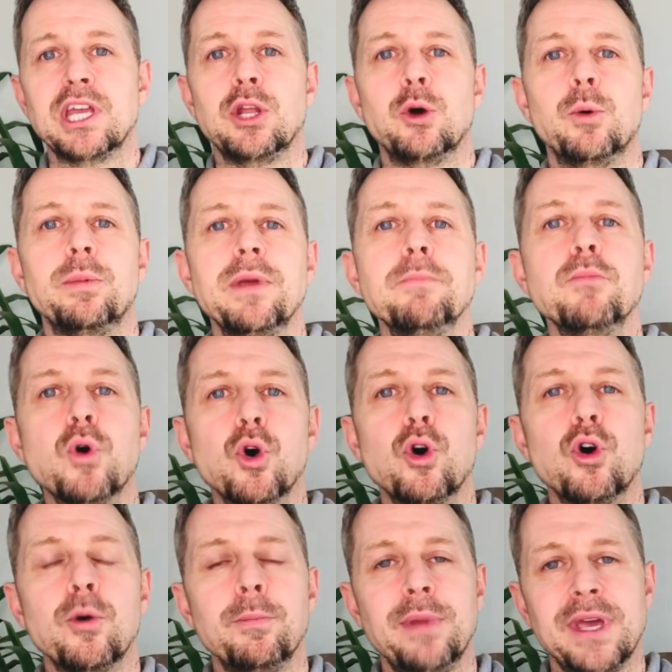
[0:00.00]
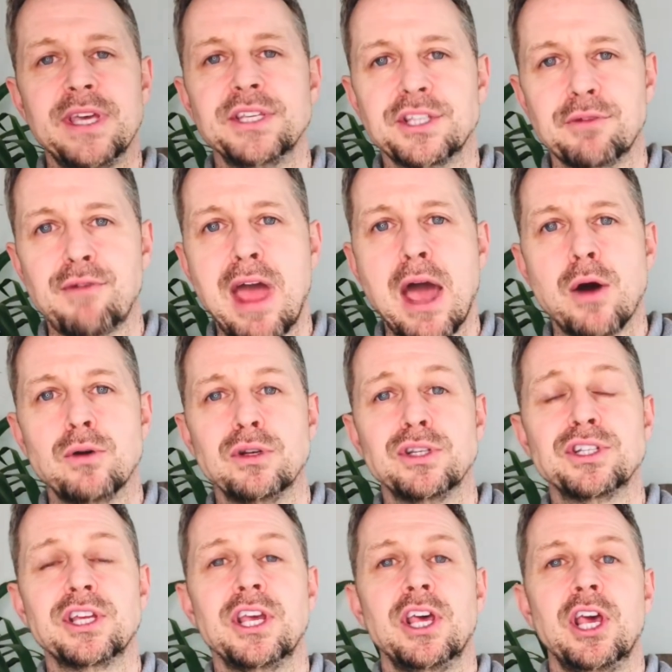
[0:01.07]
and it will be more based
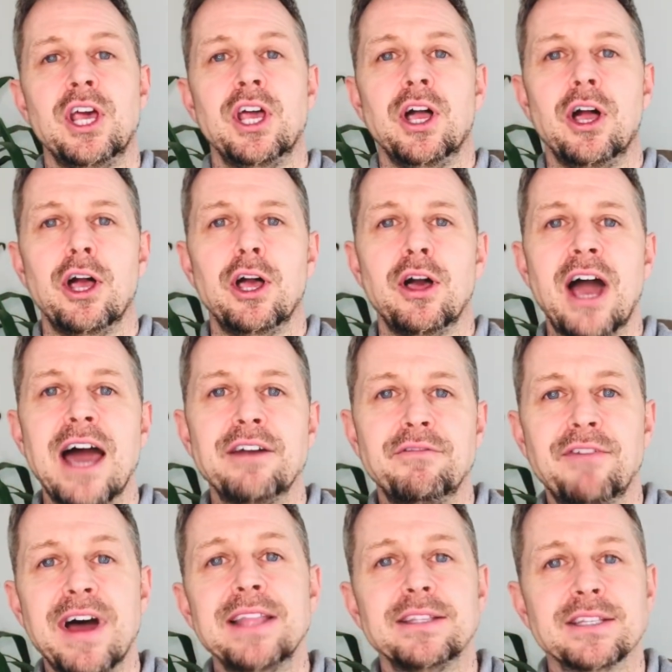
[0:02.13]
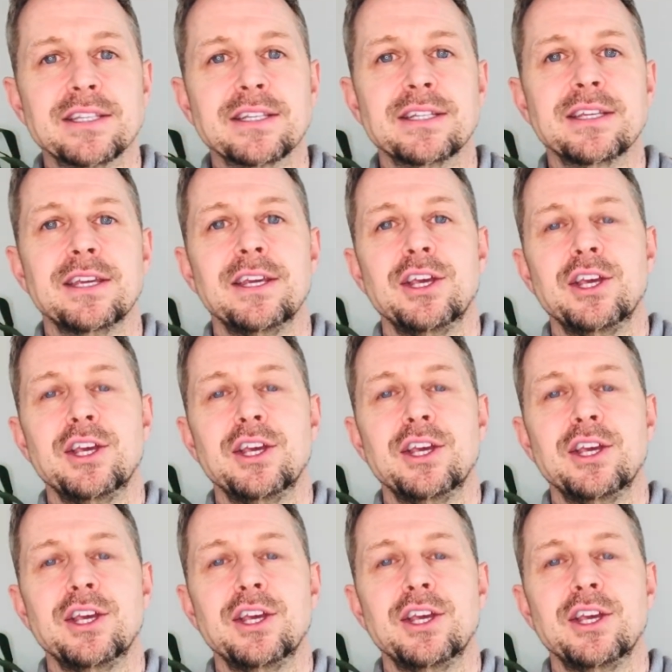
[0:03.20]
around advanced